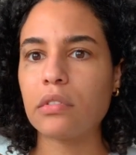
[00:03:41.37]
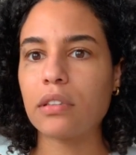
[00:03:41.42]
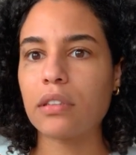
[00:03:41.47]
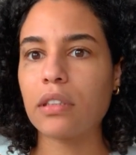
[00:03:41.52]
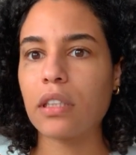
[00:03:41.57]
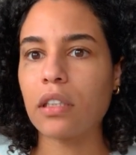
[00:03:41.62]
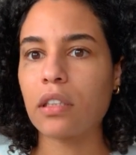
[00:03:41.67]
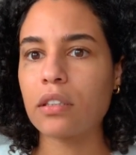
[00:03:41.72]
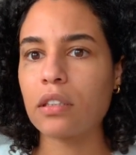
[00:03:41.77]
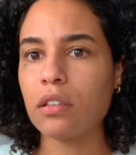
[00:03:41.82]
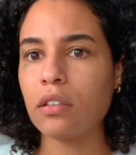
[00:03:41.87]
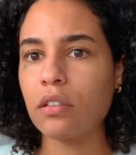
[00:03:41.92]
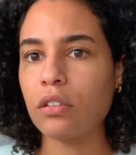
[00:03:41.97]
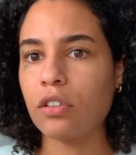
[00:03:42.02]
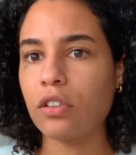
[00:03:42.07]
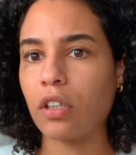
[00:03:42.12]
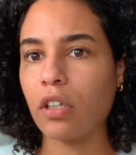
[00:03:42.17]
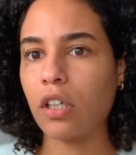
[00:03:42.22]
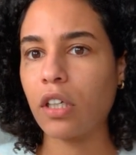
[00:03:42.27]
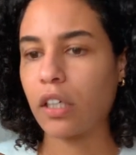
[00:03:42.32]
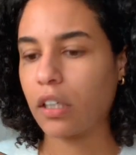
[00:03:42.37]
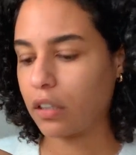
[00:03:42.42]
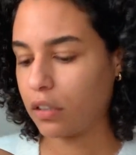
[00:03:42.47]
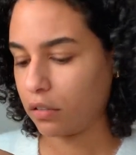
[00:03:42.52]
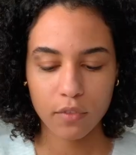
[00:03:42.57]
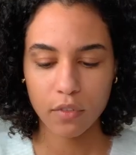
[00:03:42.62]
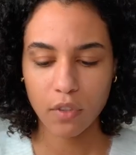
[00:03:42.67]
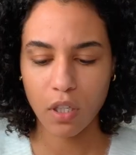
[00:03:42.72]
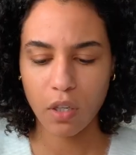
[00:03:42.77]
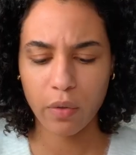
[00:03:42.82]
looks a little dark.
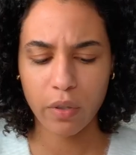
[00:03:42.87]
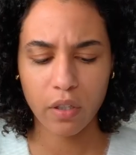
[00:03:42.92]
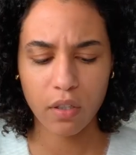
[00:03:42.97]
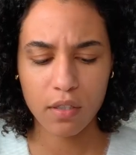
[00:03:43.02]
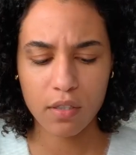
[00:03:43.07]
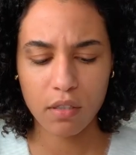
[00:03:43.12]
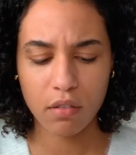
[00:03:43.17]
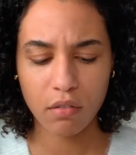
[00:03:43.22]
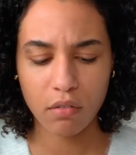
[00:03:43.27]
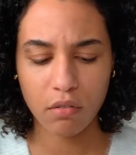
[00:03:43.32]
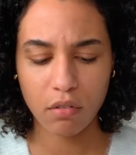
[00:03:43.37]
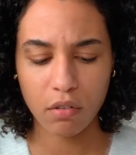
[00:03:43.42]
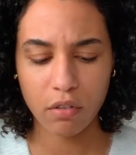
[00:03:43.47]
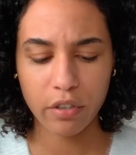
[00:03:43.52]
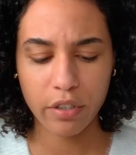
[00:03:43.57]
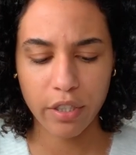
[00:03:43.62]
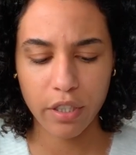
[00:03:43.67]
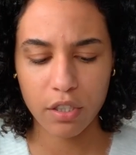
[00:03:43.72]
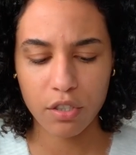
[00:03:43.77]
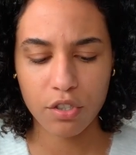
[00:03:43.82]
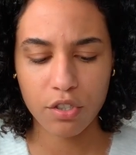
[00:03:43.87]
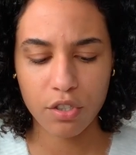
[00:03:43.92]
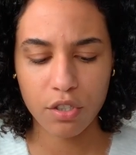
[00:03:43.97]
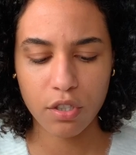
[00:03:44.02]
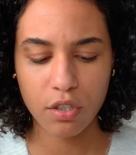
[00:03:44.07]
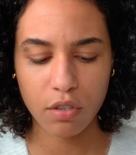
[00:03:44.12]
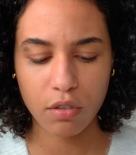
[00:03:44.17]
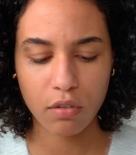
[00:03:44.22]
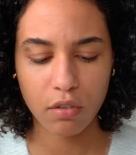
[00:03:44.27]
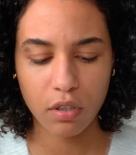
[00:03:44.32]
Oh, it looks a little orange
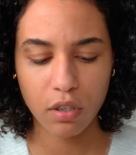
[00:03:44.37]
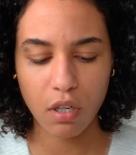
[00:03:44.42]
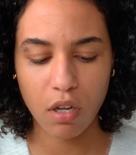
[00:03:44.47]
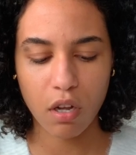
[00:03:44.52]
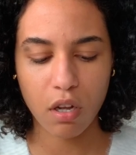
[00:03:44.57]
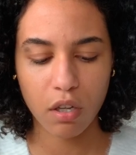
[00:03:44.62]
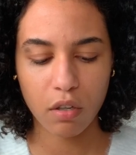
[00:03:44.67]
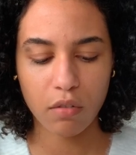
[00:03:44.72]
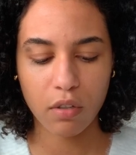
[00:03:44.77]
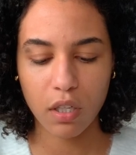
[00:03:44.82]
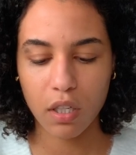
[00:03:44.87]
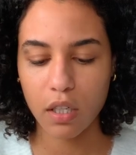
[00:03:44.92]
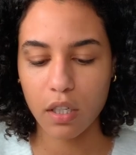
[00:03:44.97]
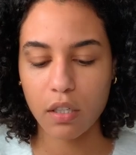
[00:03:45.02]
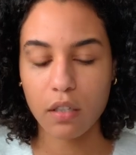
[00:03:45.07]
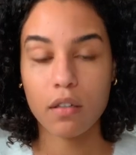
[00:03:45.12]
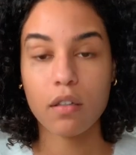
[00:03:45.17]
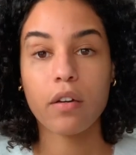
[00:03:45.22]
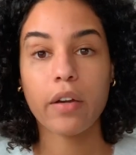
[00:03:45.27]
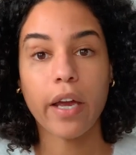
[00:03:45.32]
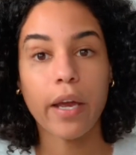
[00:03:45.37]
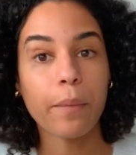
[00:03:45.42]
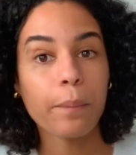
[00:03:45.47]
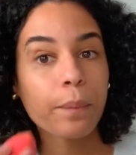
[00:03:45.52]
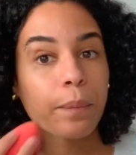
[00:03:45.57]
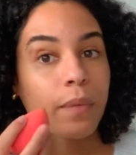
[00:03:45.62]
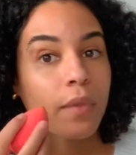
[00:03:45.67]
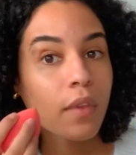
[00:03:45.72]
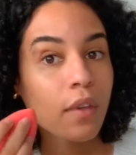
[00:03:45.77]
too. Oh God. Okay,